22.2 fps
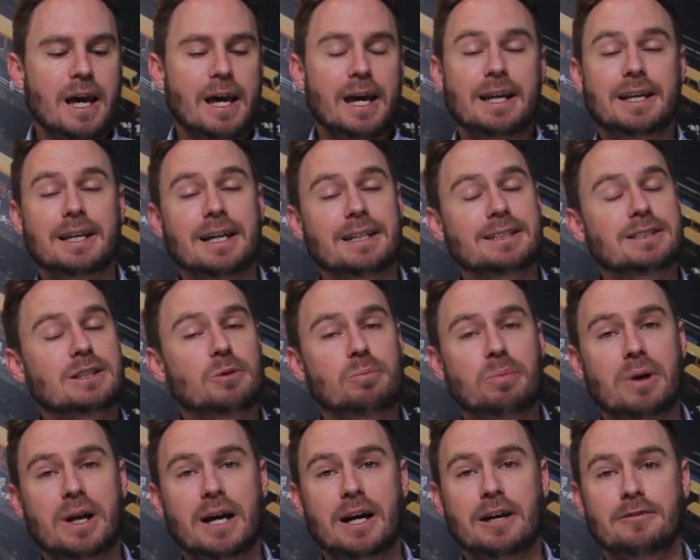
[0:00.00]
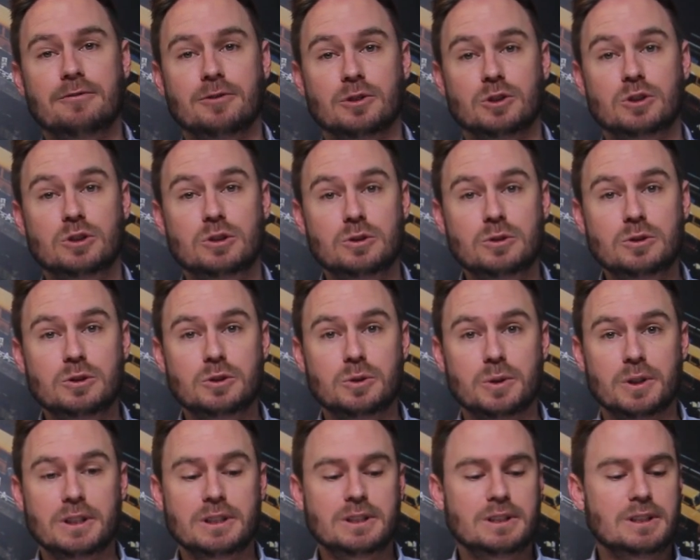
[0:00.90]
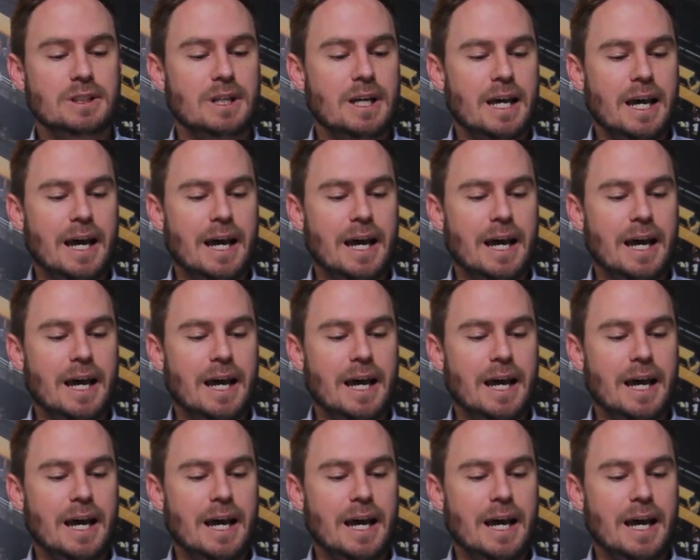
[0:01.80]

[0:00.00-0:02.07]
It doesn't apply for school tours,